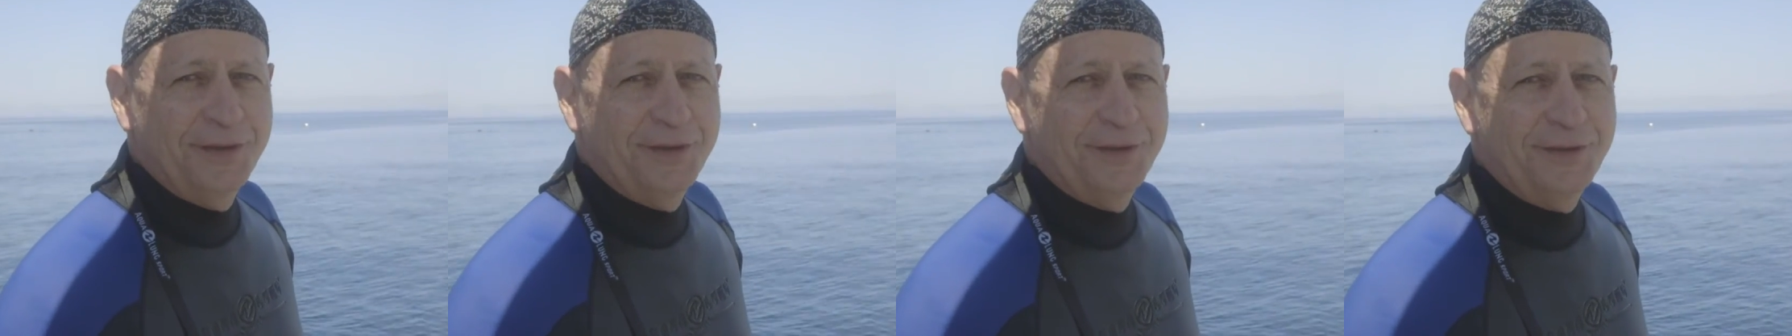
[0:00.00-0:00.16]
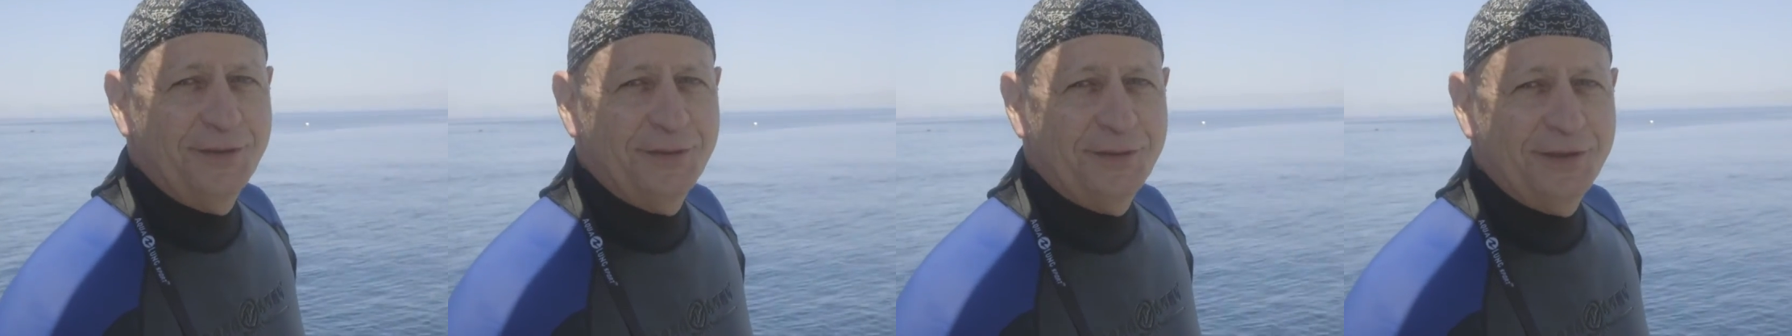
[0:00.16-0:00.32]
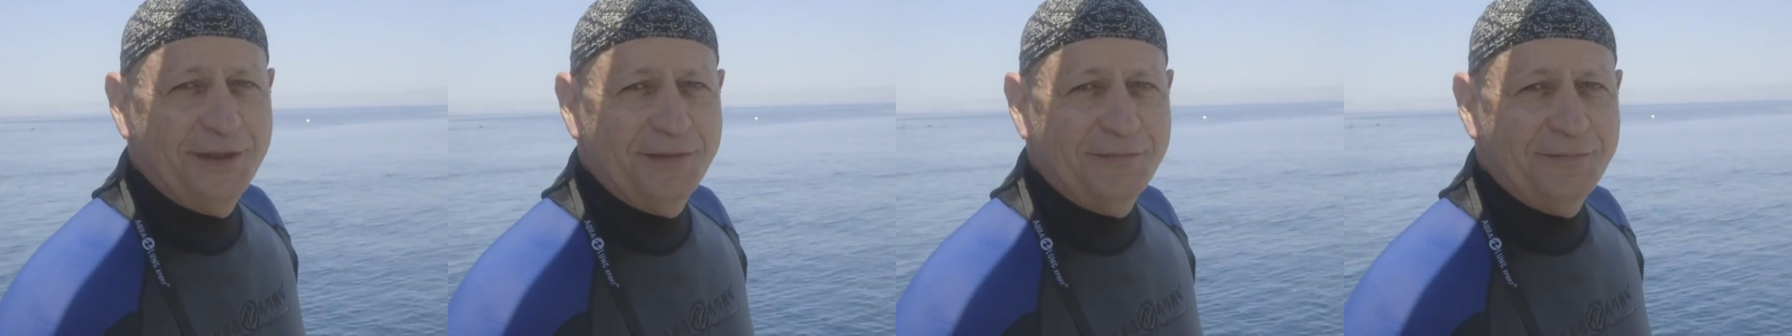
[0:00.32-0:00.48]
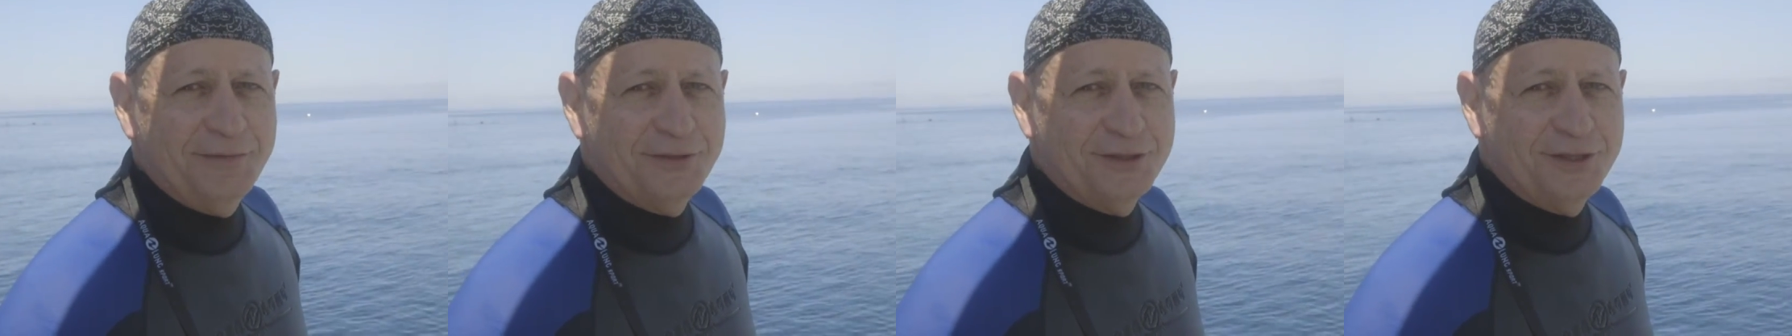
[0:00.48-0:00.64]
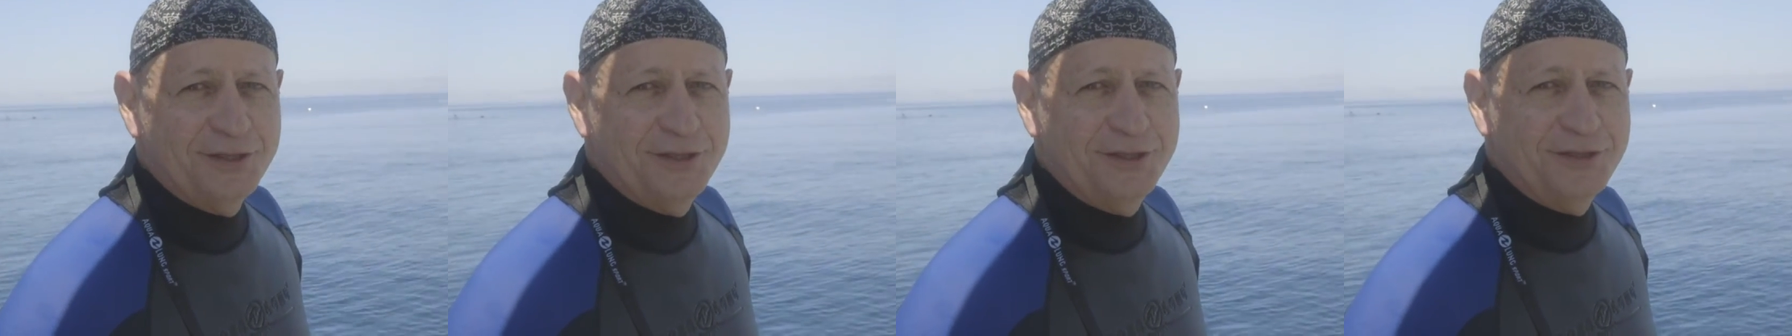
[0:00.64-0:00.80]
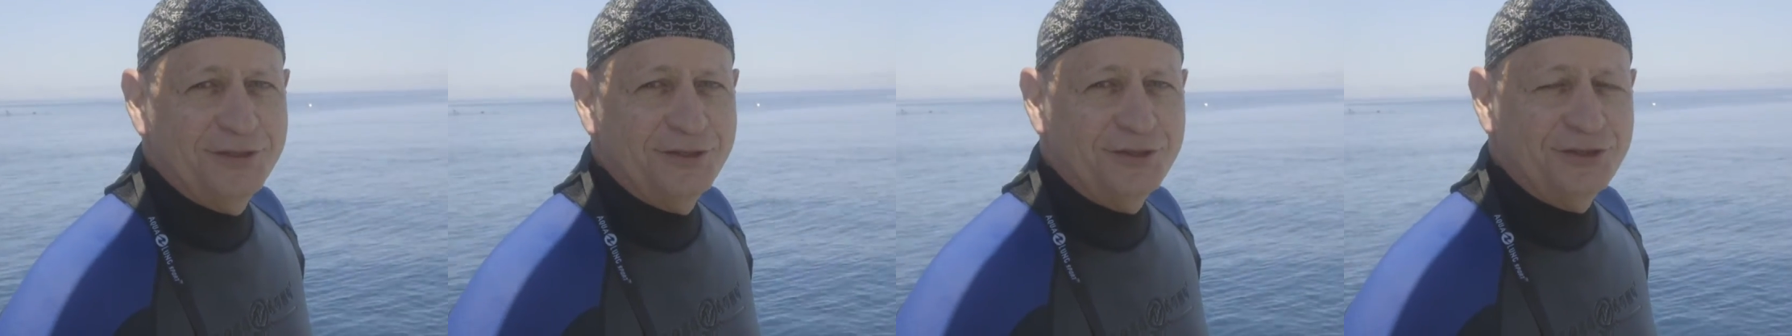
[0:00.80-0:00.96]
You give us
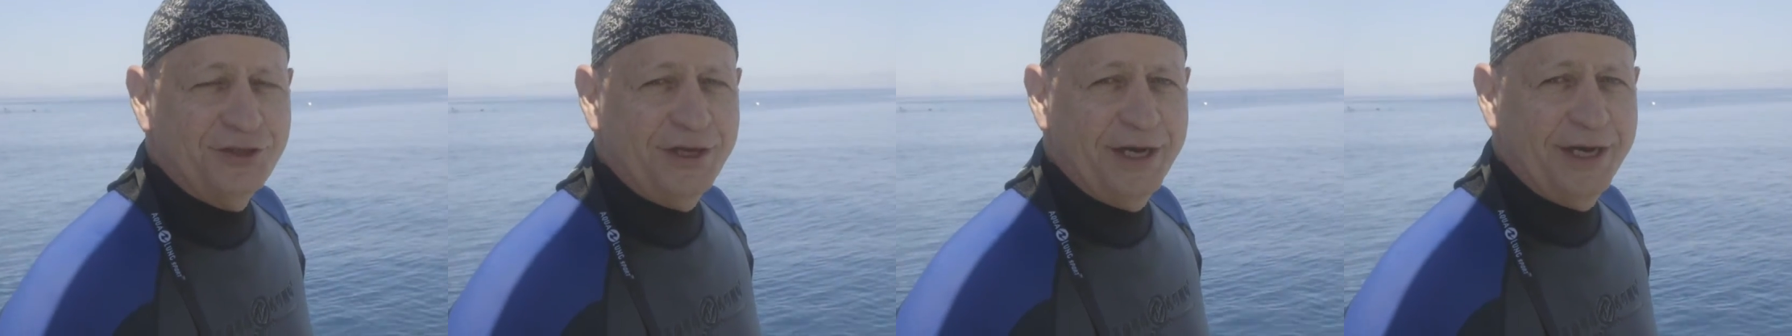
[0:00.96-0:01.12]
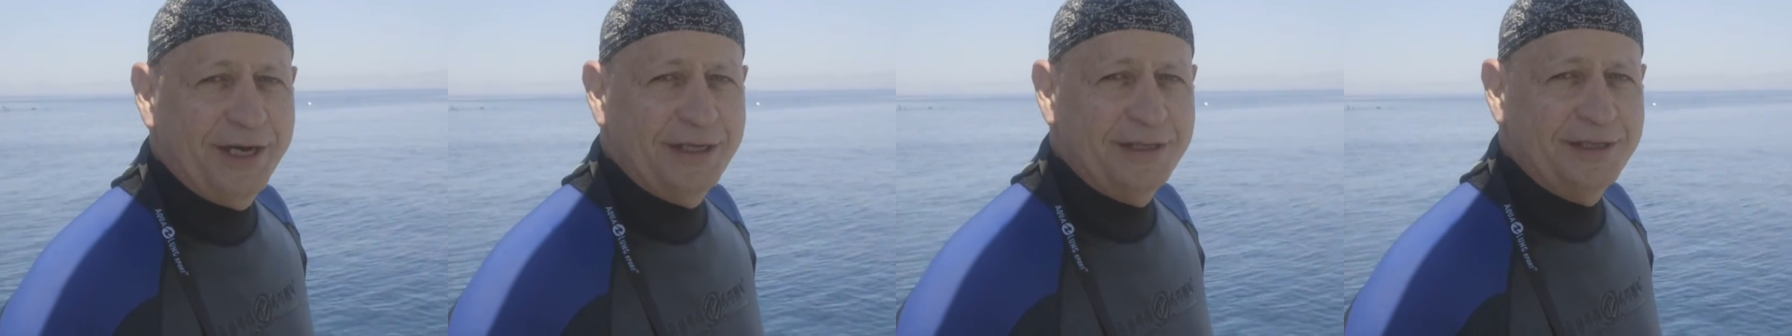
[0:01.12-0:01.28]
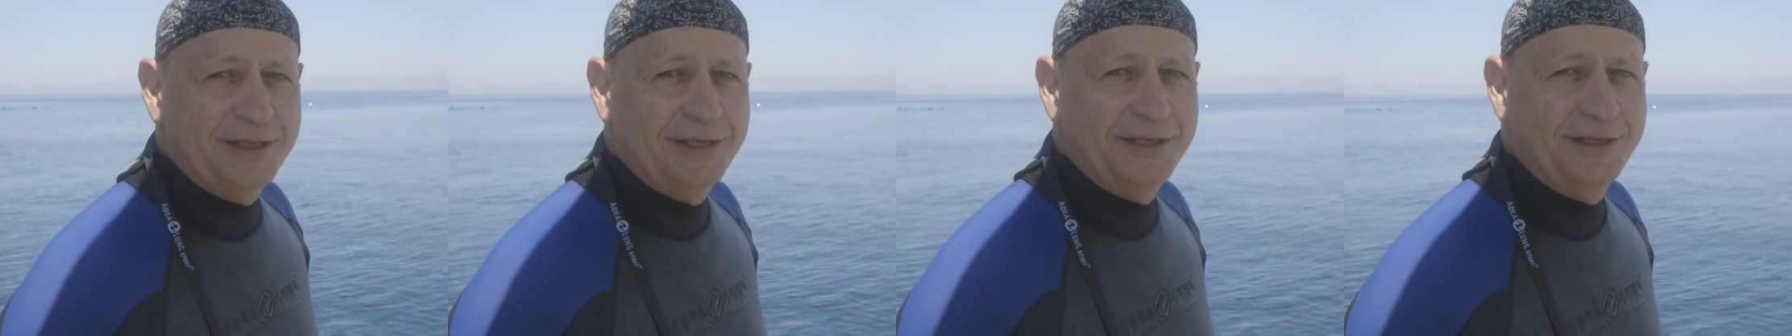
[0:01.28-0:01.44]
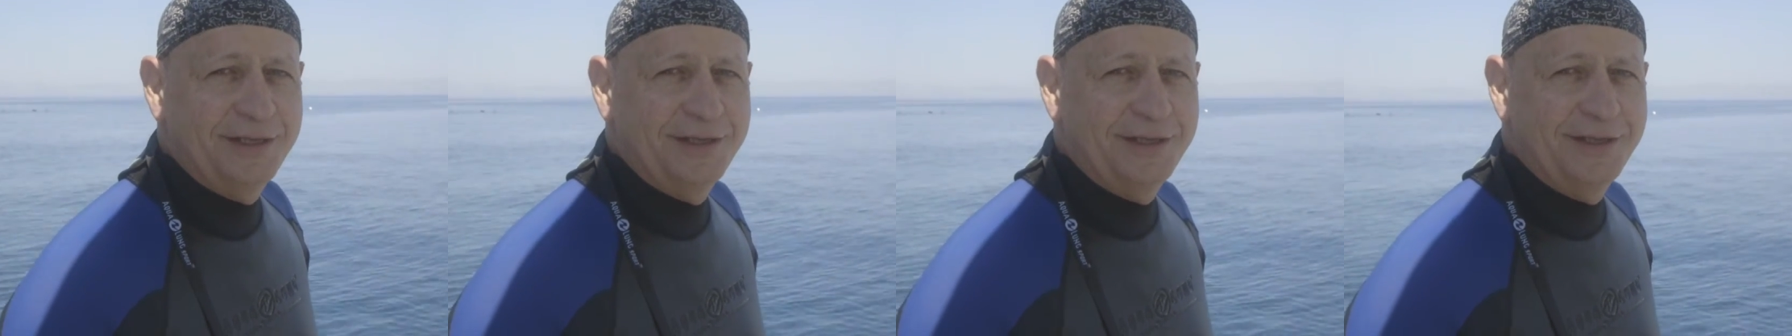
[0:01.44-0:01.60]
strength,